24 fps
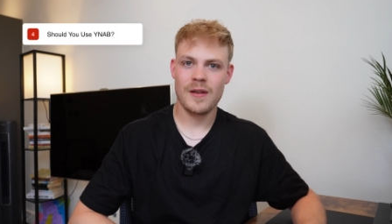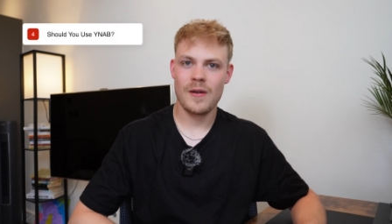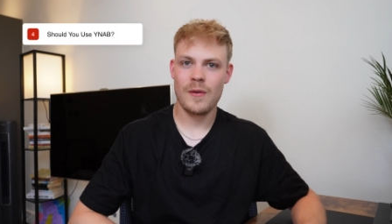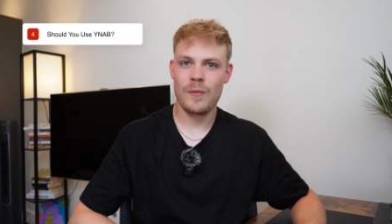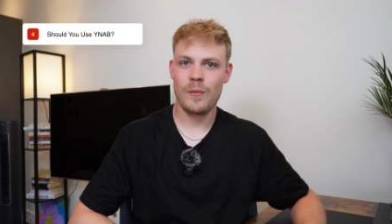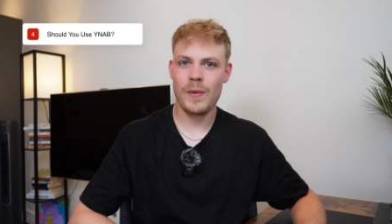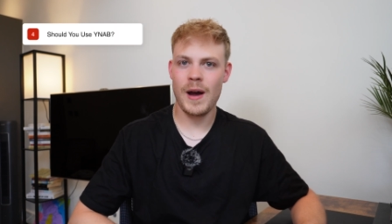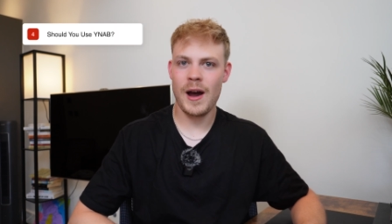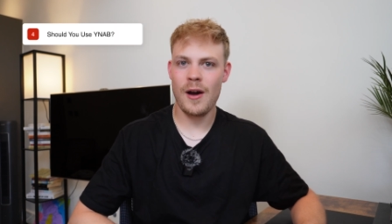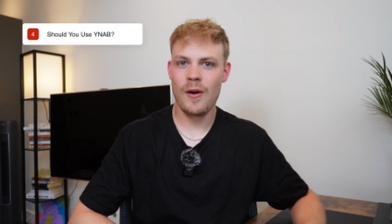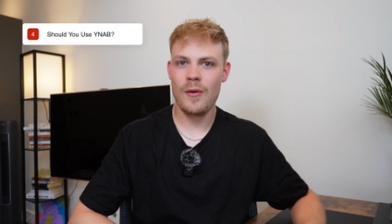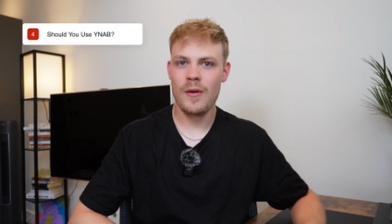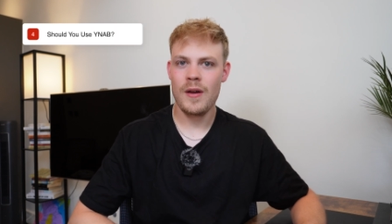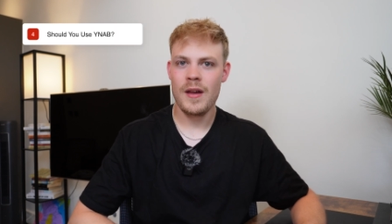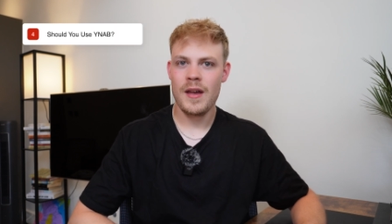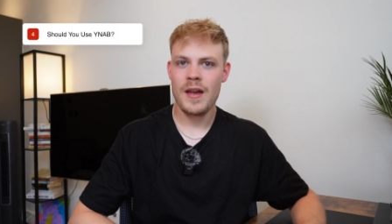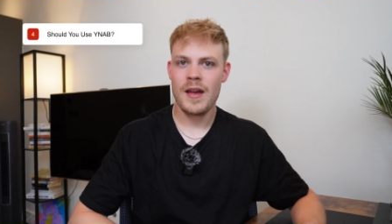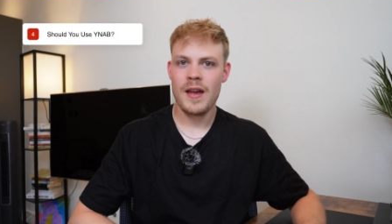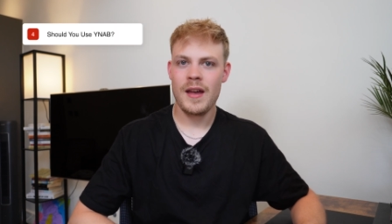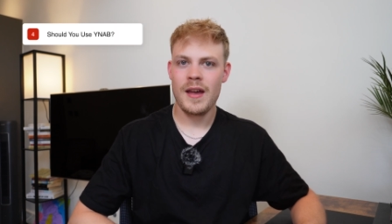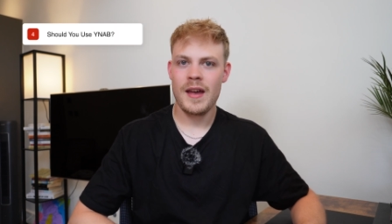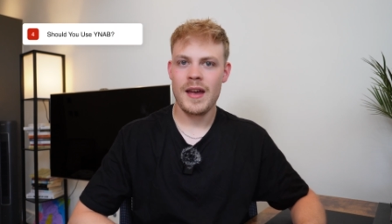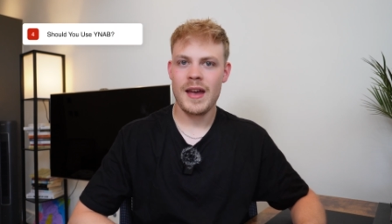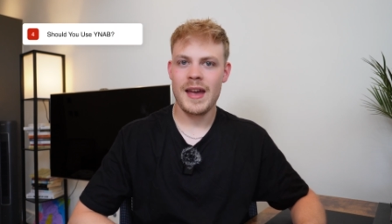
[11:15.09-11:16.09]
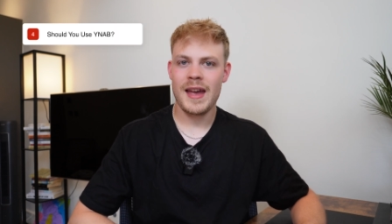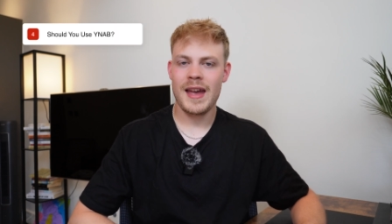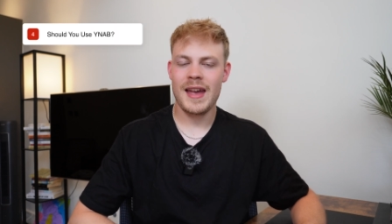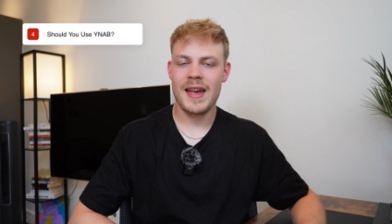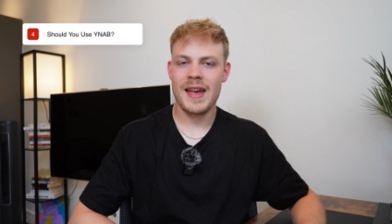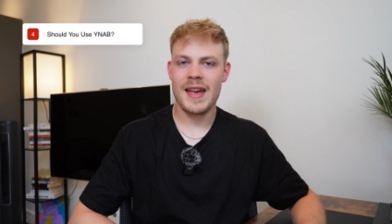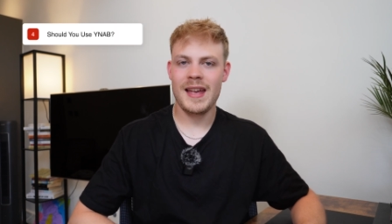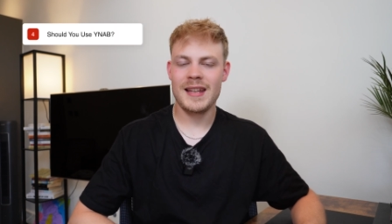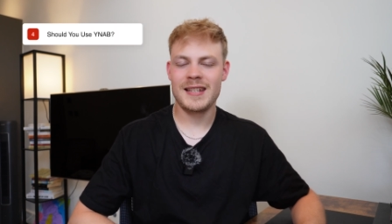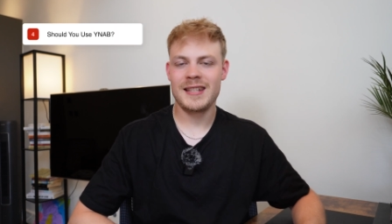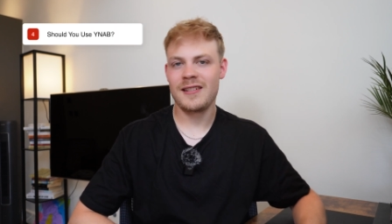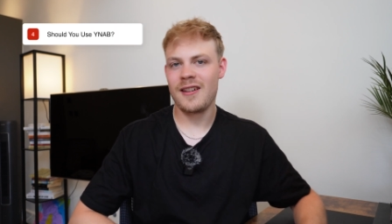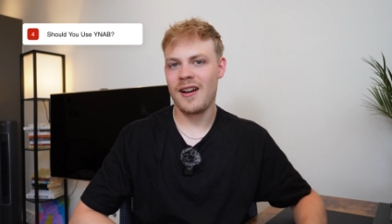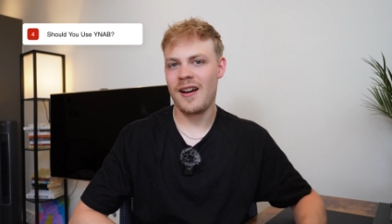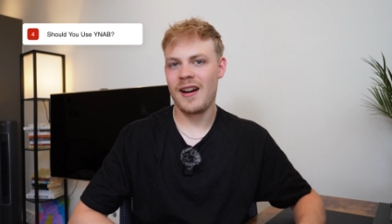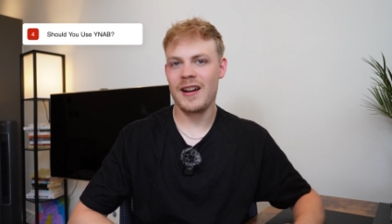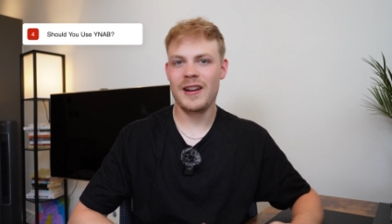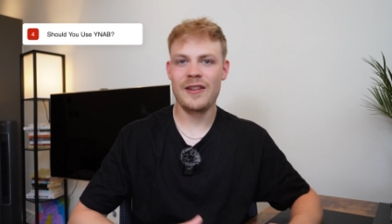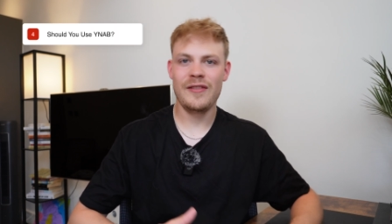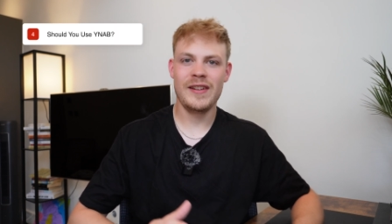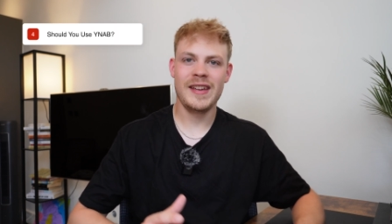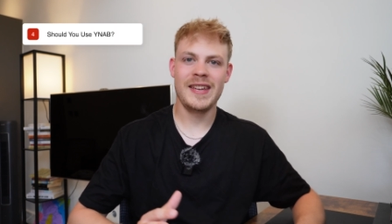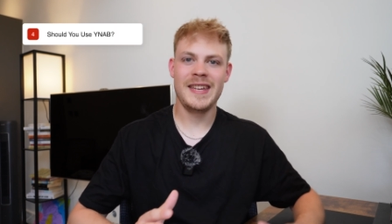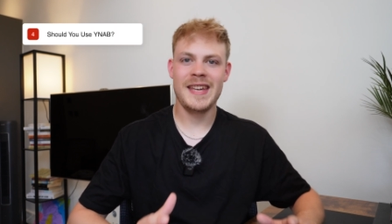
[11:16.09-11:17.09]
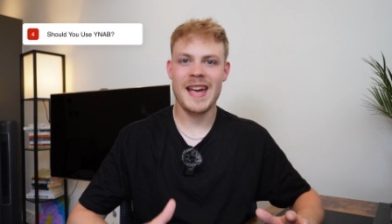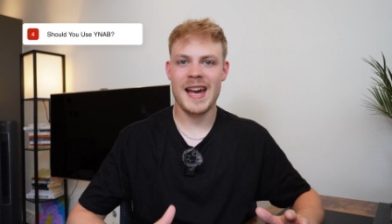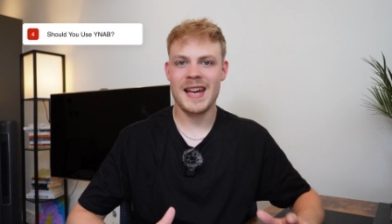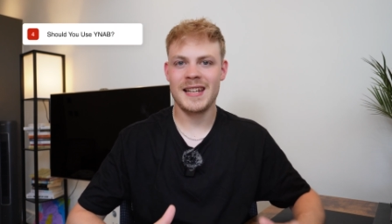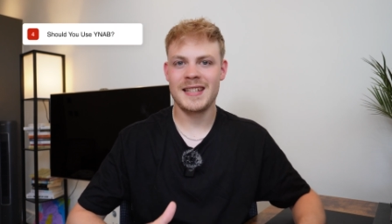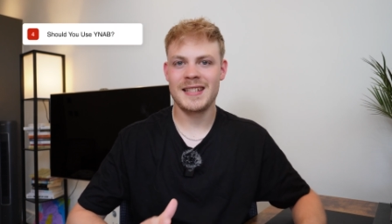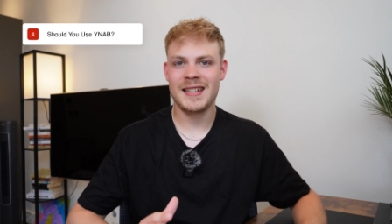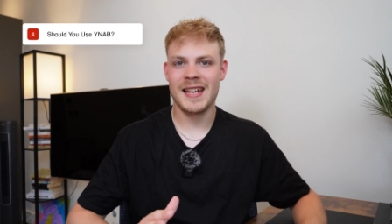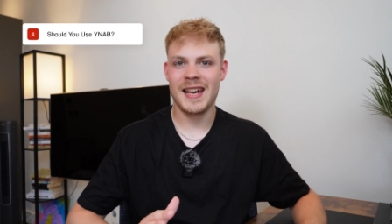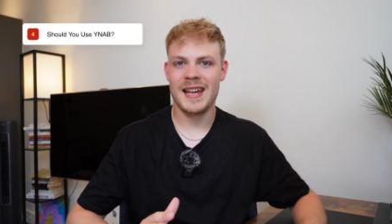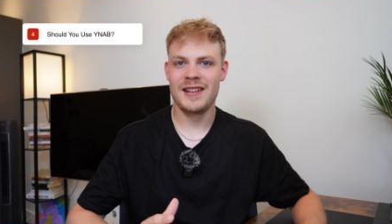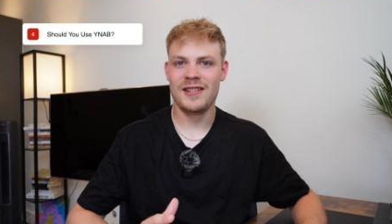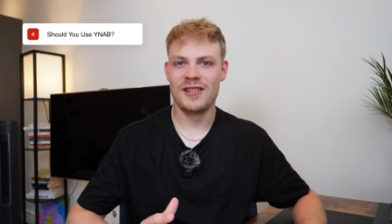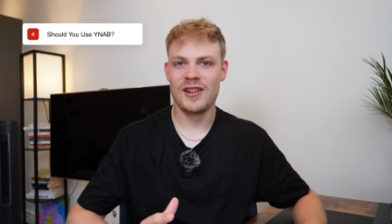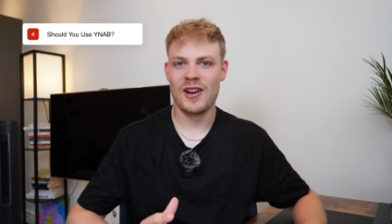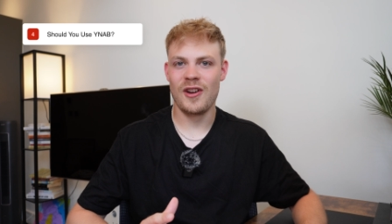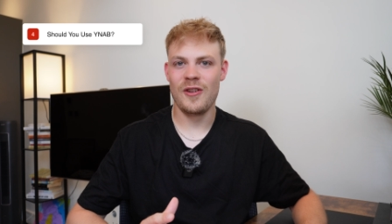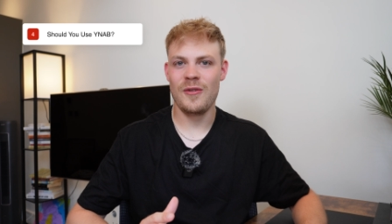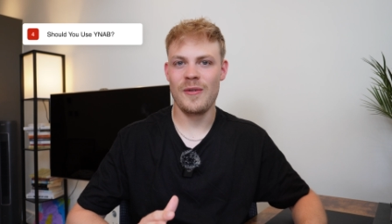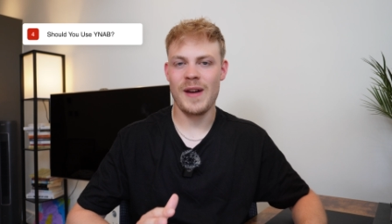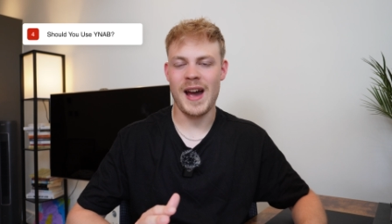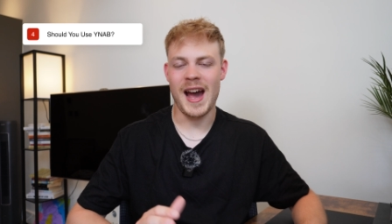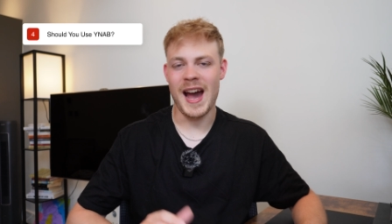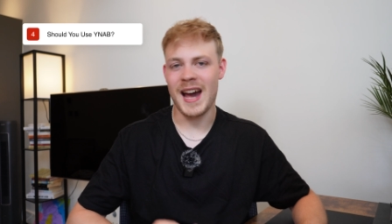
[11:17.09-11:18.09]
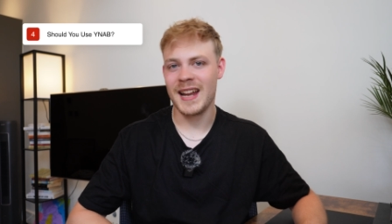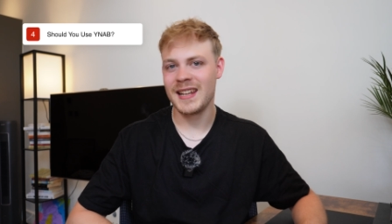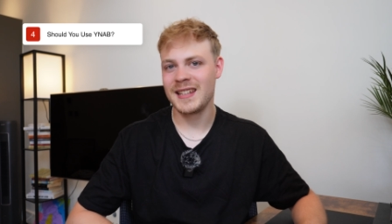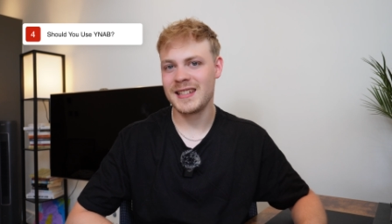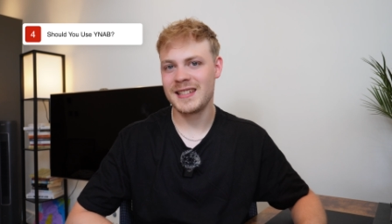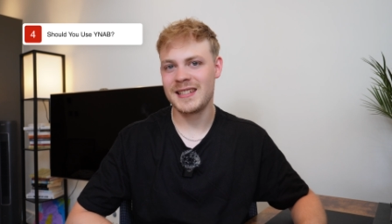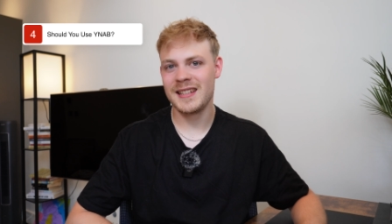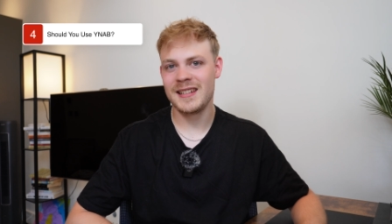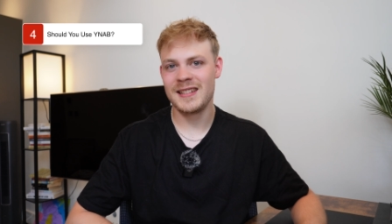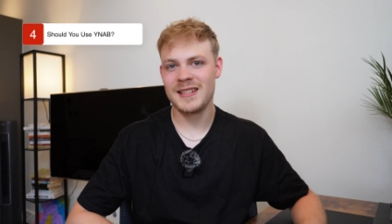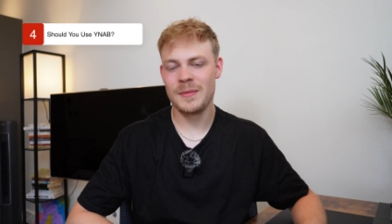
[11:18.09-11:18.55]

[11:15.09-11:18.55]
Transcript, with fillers: Well, it's a kind of a yes and no answer,